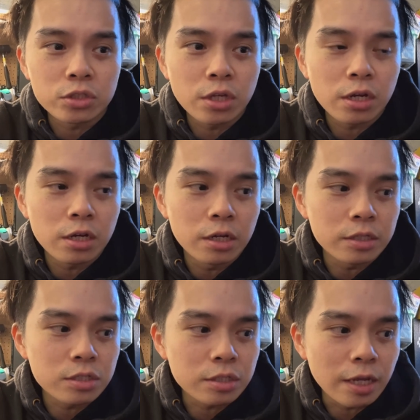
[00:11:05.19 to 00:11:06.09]

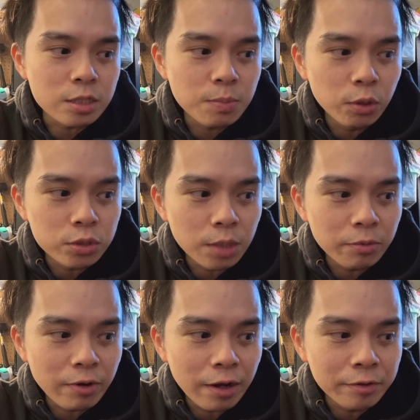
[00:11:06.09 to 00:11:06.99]
dirt that's built up
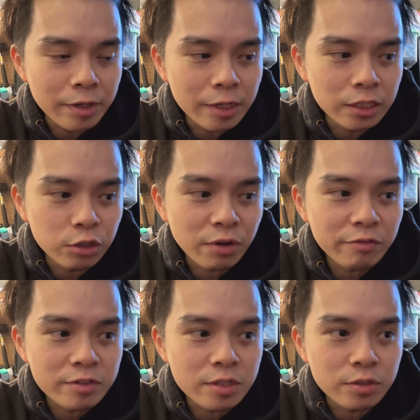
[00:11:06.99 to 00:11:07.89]
around any
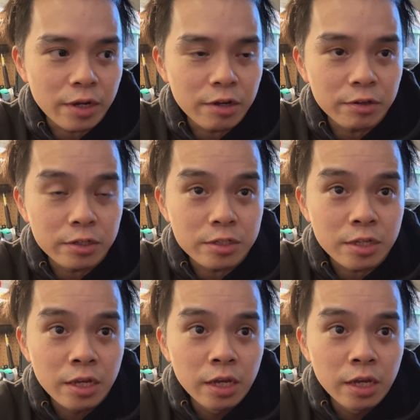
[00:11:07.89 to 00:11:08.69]
crevices or areas.